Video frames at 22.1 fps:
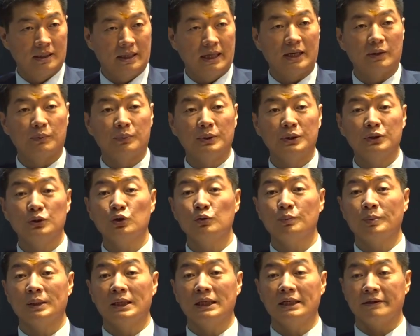And we
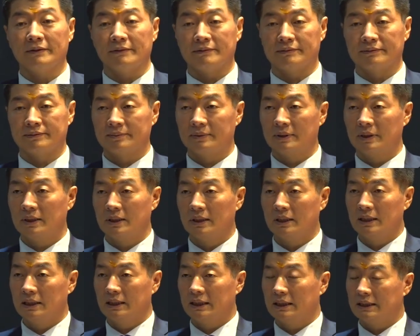do believe
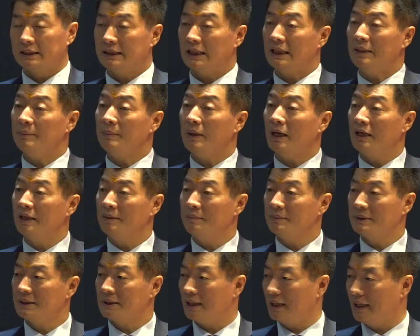same
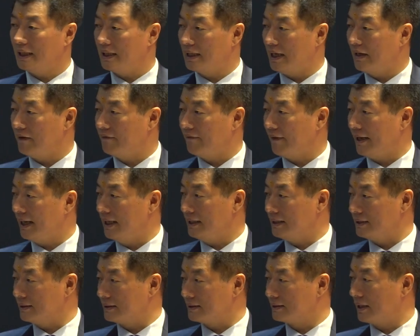Ahimsa and
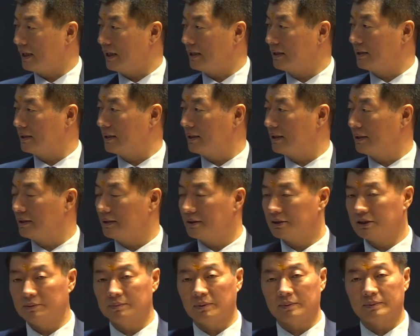nonviolence under the
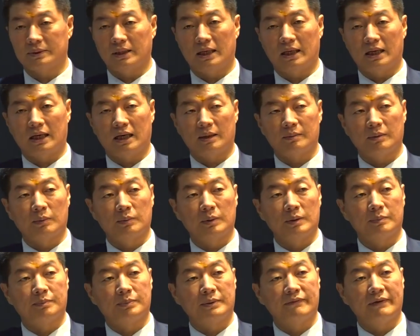leadership of Dalai Lama
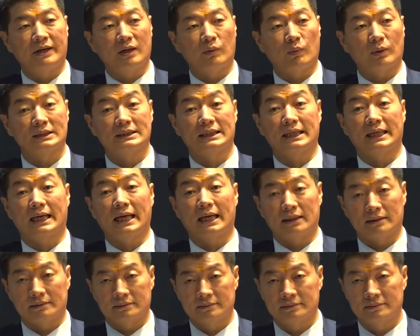will prevail once
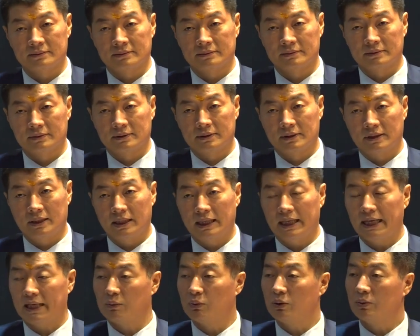again.
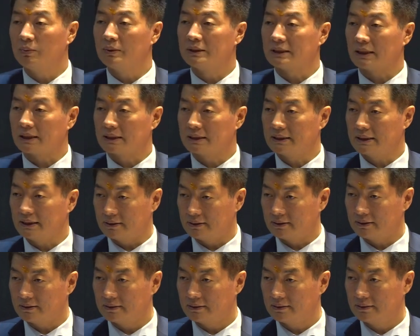And we will succeed.
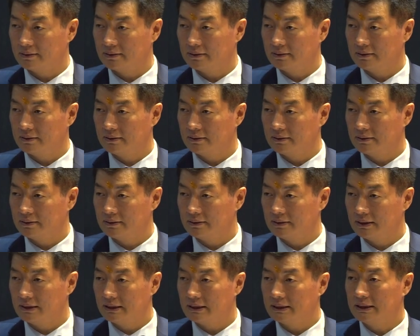
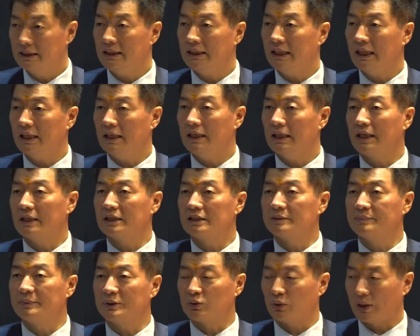Till then, let
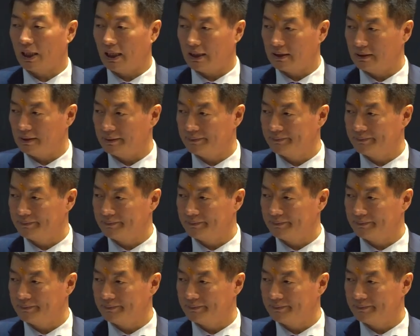us be together.